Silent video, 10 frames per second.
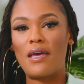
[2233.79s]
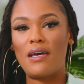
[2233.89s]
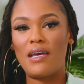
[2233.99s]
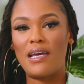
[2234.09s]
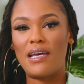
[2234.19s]

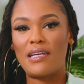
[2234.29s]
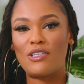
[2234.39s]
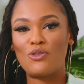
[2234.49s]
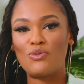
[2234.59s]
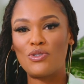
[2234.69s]
And
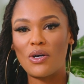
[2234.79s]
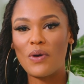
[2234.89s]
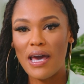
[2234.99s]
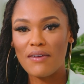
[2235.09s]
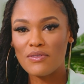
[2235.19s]
you don't
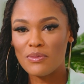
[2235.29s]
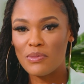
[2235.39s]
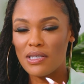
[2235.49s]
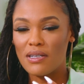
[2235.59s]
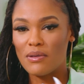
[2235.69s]
have to
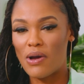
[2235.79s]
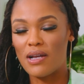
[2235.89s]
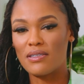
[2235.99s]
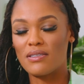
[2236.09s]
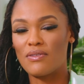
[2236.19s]
be a
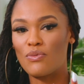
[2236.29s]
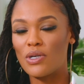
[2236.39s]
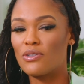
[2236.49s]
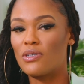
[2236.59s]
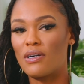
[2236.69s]
product of where
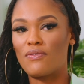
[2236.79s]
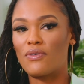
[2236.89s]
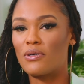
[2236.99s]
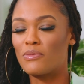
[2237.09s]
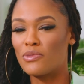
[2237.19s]
you come
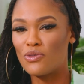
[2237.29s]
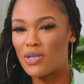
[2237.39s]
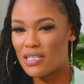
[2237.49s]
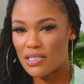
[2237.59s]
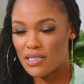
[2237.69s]
from.
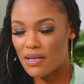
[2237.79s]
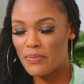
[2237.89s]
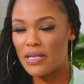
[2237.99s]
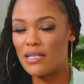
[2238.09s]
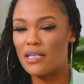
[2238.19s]
Does that
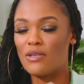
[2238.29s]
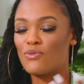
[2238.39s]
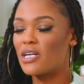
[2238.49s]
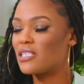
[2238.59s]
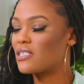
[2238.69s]
mean
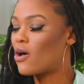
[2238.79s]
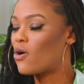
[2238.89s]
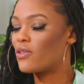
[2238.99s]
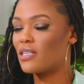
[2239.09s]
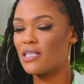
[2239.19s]
erase
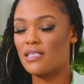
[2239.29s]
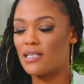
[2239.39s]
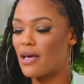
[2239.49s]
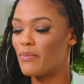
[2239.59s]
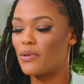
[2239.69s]
all the things
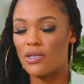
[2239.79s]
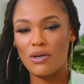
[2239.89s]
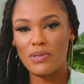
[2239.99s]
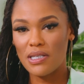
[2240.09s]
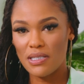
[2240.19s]
that happened? No,
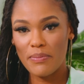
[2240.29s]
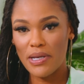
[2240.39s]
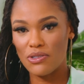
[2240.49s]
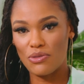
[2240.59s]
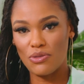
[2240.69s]
because they
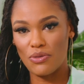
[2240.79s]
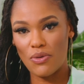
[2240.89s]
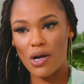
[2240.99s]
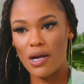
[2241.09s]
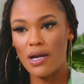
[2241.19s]
made you who you
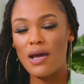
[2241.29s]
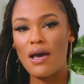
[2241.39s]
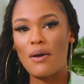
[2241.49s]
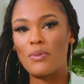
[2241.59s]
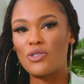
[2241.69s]
are.
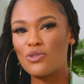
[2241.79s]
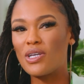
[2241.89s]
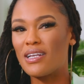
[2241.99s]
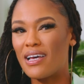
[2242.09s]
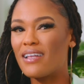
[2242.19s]
But you
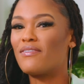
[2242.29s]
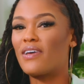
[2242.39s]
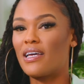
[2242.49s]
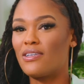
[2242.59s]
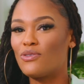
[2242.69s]
can
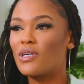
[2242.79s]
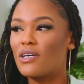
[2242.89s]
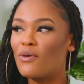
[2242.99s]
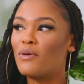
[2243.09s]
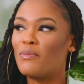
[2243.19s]
elevate. You can
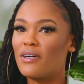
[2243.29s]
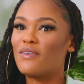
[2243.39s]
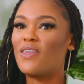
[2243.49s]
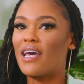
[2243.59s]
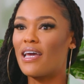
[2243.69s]
go
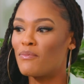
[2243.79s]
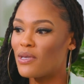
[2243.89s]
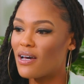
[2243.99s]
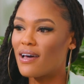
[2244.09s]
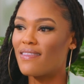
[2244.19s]
above that and
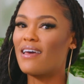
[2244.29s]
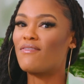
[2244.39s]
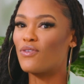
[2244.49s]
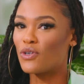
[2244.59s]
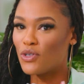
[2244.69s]
beyond that
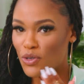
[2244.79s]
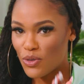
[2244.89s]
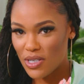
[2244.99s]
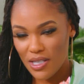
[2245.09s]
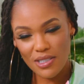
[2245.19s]
for
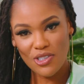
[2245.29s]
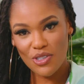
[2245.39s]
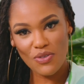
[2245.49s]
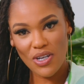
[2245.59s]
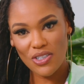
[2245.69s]
your next
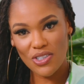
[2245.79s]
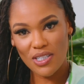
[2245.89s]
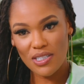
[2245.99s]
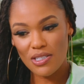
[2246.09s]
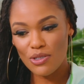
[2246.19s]

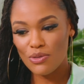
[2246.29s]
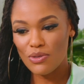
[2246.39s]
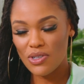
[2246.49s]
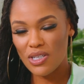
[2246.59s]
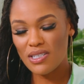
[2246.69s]
generation
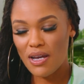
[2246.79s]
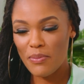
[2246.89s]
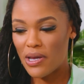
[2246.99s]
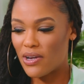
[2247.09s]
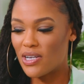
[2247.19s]
to cuz our
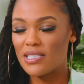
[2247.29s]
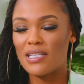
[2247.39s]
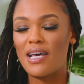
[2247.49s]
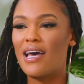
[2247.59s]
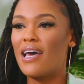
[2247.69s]
parents,
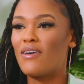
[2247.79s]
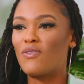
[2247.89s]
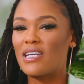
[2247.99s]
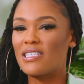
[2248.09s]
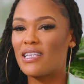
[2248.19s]

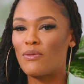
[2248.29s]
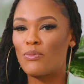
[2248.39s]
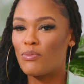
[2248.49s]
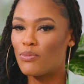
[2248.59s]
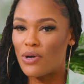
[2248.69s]
when I say
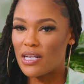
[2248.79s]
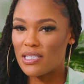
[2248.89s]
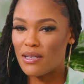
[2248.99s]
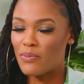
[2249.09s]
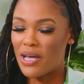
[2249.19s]
brought
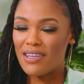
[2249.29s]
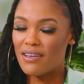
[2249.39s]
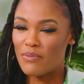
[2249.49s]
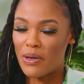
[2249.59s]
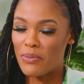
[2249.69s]
us up, I
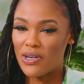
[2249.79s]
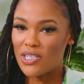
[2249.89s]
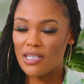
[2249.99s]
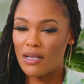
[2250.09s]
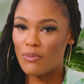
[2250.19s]
love my
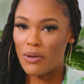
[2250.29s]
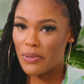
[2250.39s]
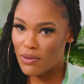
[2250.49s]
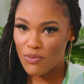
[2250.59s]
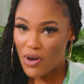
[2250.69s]
parents and they brought
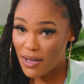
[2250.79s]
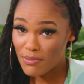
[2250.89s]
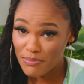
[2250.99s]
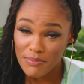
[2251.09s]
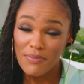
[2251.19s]
me up right.
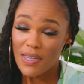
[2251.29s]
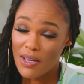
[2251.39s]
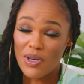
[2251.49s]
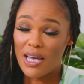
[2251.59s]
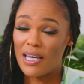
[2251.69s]

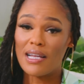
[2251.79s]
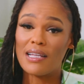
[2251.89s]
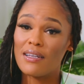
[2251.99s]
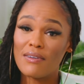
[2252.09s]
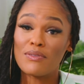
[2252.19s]
Okay, and I
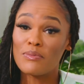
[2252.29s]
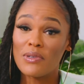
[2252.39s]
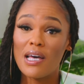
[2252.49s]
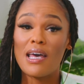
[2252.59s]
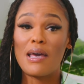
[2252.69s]
love them.
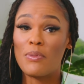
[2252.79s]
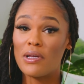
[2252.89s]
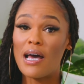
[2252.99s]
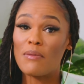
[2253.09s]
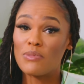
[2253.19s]

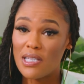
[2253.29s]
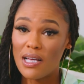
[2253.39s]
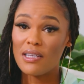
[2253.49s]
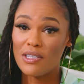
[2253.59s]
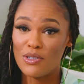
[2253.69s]
But I'm
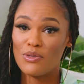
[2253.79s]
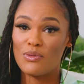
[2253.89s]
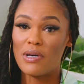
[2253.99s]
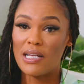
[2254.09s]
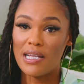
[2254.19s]
telling you,
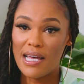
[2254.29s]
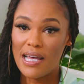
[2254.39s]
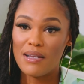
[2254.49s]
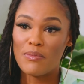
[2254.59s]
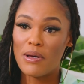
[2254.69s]
my
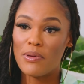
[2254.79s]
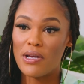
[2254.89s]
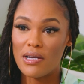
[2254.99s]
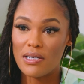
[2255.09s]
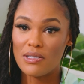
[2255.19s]
dad and my
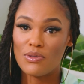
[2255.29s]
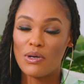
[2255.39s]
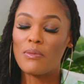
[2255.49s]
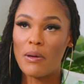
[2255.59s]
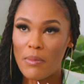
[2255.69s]
parents
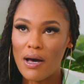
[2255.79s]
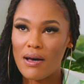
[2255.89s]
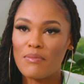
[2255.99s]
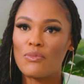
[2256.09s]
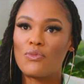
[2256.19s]
or my
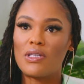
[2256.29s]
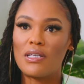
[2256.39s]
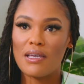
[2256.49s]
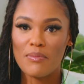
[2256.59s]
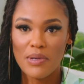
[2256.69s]
mom will
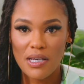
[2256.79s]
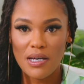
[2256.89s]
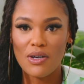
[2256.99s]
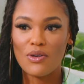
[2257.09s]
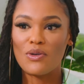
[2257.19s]
look at me and
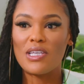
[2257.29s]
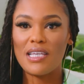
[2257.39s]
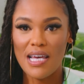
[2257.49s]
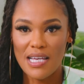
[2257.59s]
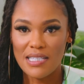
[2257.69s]
go,
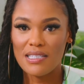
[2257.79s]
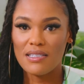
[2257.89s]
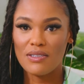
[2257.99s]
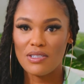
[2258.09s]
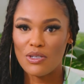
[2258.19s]
"Yes."
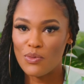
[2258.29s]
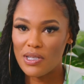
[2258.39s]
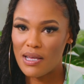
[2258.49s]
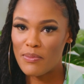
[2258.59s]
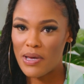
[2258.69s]
So when
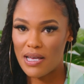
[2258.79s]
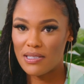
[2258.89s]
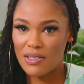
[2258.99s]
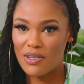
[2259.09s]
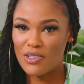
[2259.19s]
they
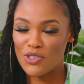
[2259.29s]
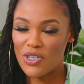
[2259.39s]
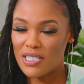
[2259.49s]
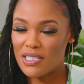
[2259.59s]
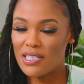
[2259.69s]
pass on and
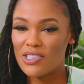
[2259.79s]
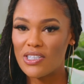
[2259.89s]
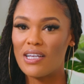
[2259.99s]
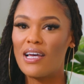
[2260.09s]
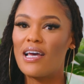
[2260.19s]

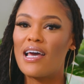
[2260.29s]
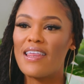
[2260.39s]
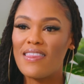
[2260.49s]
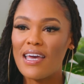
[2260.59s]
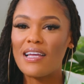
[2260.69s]
transition,
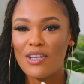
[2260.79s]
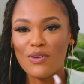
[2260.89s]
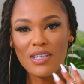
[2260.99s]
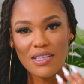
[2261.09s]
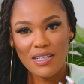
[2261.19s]
they know
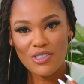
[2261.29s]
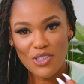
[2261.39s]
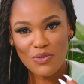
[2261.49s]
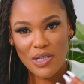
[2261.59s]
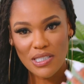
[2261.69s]
that their
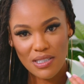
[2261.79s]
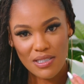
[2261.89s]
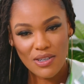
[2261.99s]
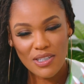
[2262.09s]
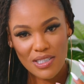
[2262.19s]
generation is
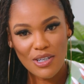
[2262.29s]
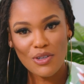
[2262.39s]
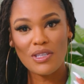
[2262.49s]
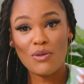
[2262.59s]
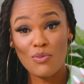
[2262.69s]
on this
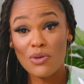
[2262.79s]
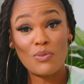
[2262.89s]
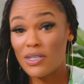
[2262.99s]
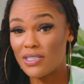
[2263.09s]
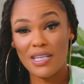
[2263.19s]
earth and we're
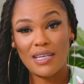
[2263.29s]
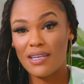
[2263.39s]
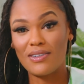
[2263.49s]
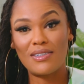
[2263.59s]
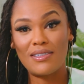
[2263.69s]
well taken
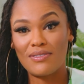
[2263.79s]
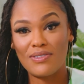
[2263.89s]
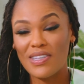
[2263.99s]
care of.